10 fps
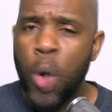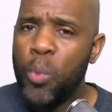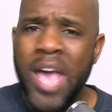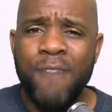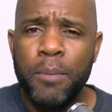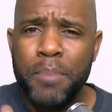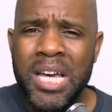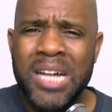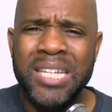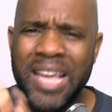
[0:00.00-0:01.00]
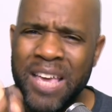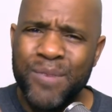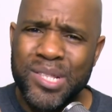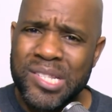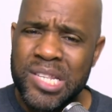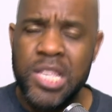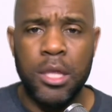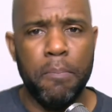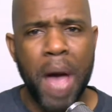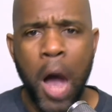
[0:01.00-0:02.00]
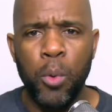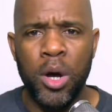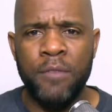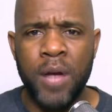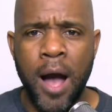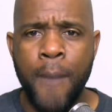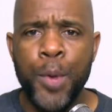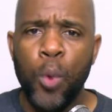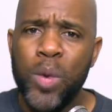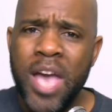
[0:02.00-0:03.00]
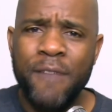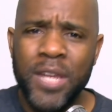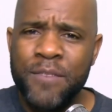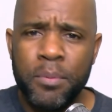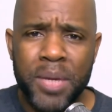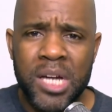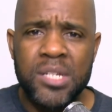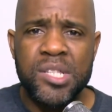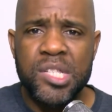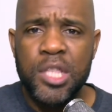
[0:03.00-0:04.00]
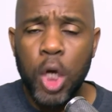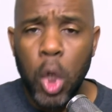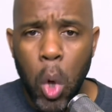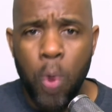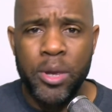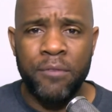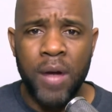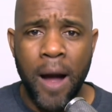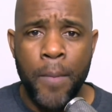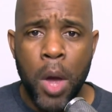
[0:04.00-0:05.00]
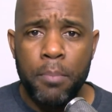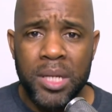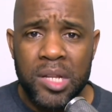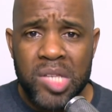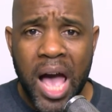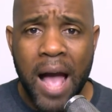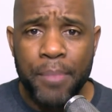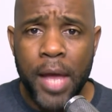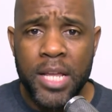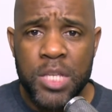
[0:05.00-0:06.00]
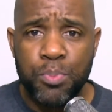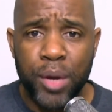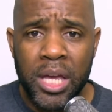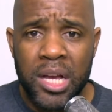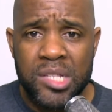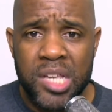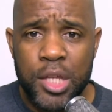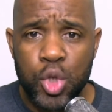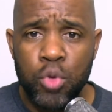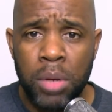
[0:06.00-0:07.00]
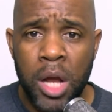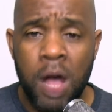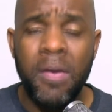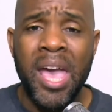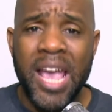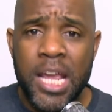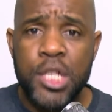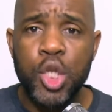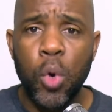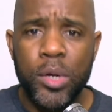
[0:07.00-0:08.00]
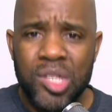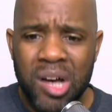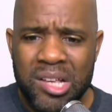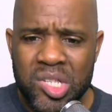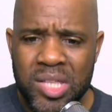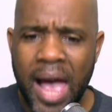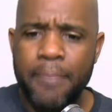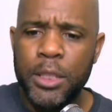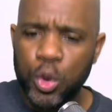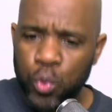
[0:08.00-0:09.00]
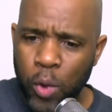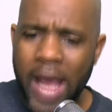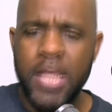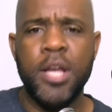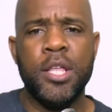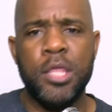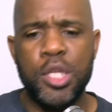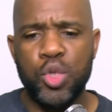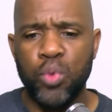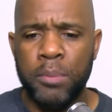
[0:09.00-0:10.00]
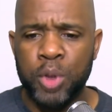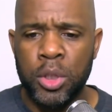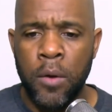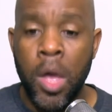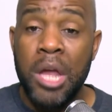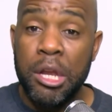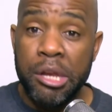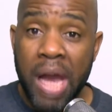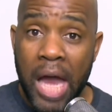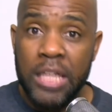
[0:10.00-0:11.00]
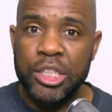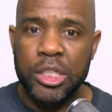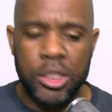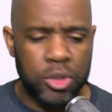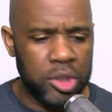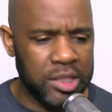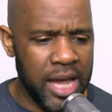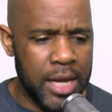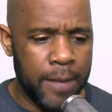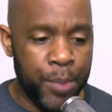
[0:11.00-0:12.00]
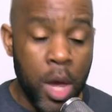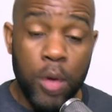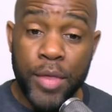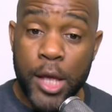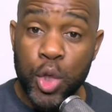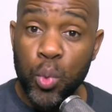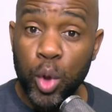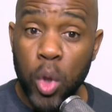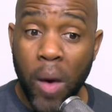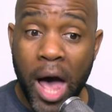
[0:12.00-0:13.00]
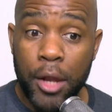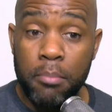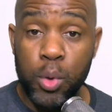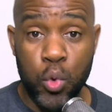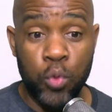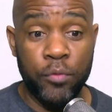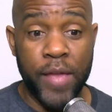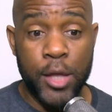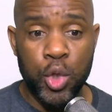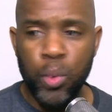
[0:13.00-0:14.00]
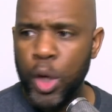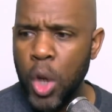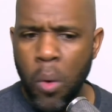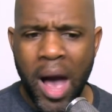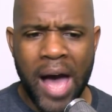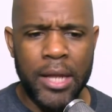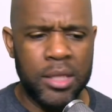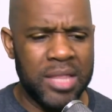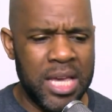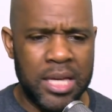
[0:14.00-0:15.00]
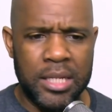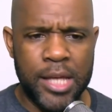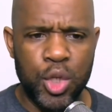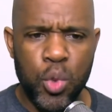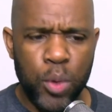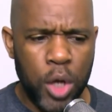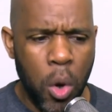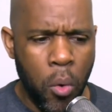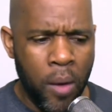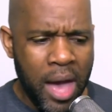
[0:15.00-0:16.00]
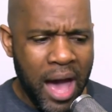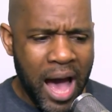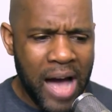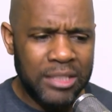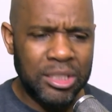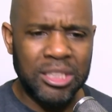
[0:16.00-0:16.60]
We haven't begun to even see the power of God. We haven't even begun to see the glory of God. But the time that he's bringing us into, beloved, it is going to establish right here in this scripture, knowledge and understanding, that you will know how to move, that you will know how to think, that you will know how to